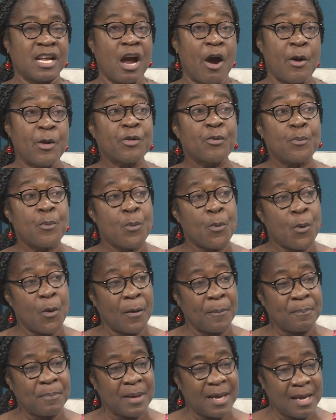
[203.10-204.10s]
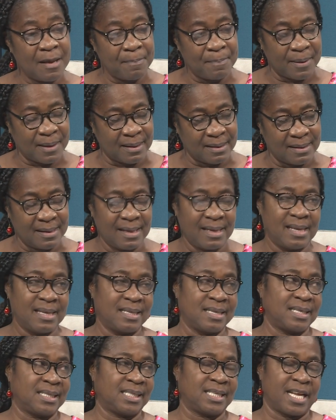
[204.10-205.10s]
to encourage more people
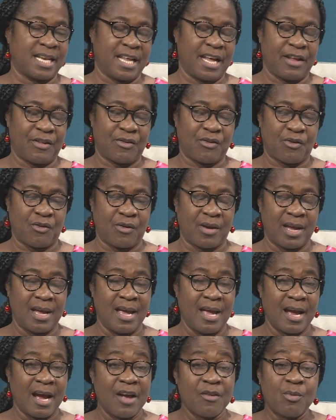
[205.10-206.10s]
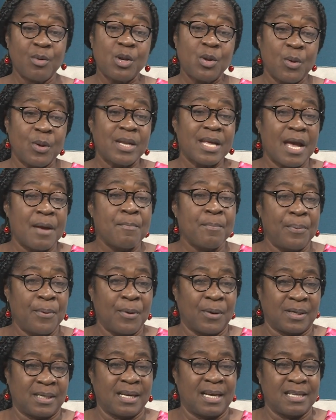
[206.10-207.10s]
to study history because mm-hmm. mm -hmm. we know the
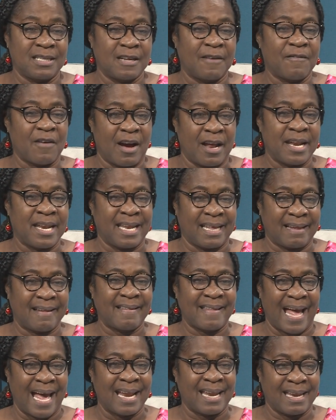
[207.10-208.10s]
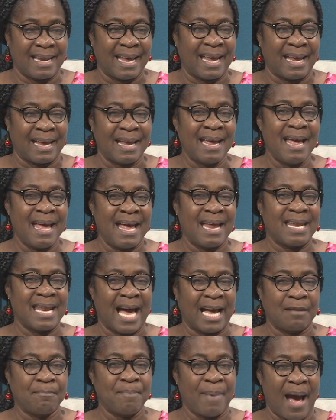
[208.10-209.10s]
importance of understanding
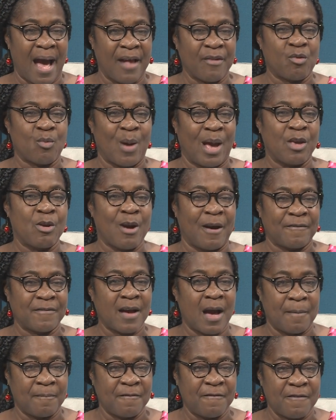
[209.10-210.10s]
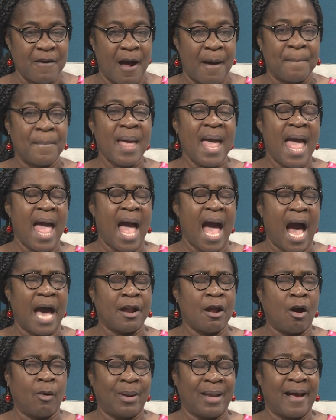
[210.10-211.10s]
that past, where you have come from,
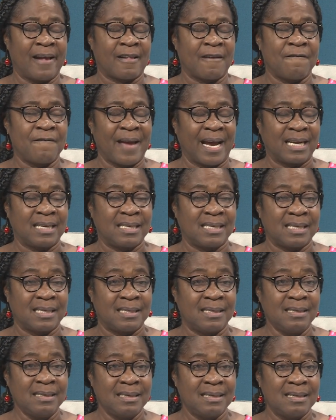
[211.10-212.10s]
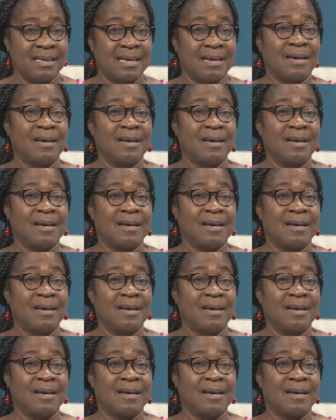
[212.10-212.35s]
and how it has affected